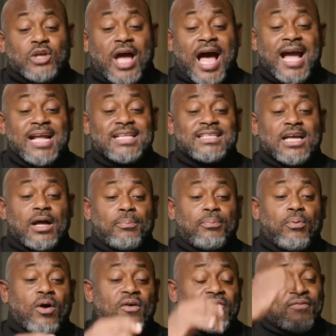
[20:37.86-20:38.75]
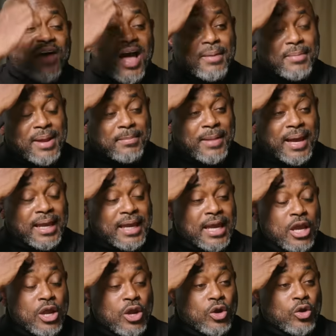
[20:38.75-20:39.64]
So I tell Paul Fireman, I'm
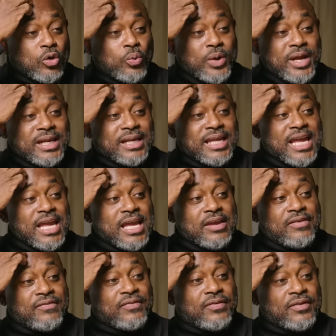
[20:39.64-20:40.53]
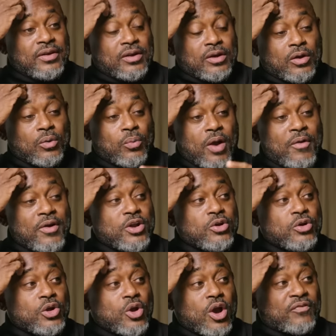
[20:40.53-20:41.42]
like, we leave. We're
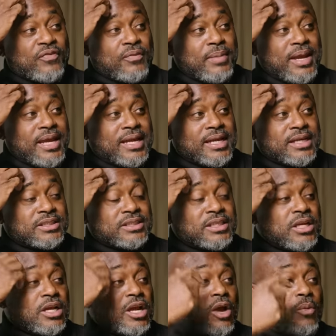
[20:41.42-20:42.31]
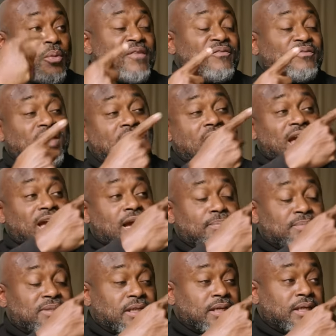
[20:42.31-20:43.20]
in New York for meetings. We're
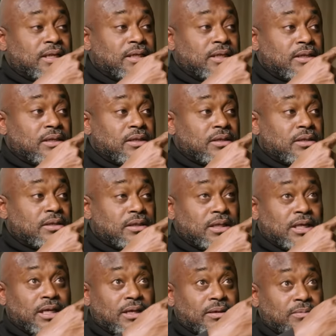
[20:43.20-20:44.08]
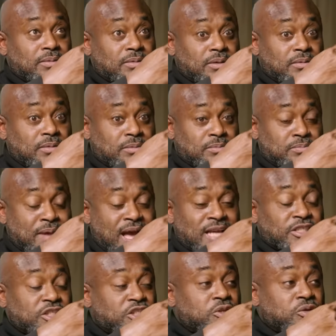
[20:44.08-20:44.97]
flying up to uh,
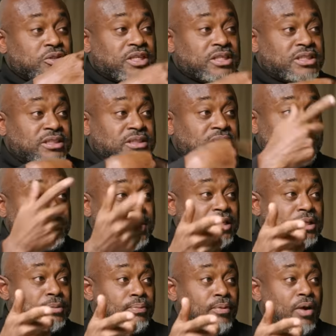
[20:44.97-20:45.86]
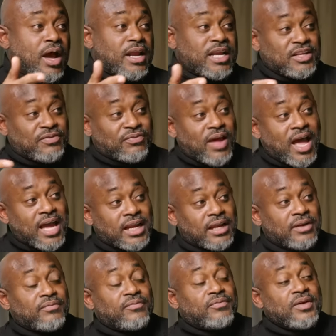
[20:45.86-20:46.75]
Massachusetts to meet LeBron. He's
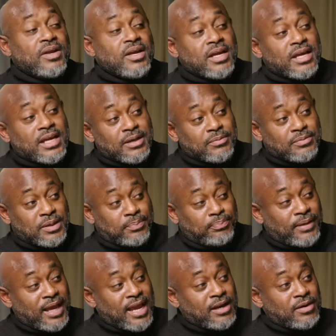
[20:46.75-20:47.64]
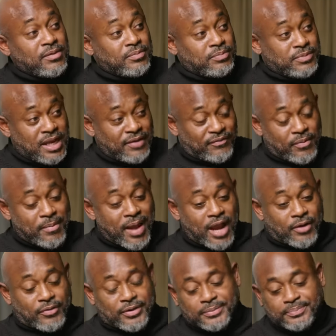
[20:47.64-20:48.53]
flying the plane. From yeah, from
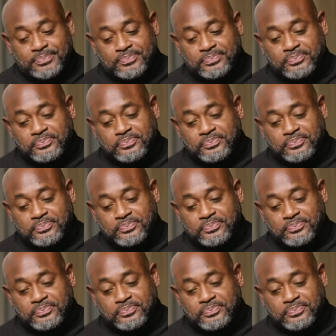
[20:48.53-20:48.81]
Akron.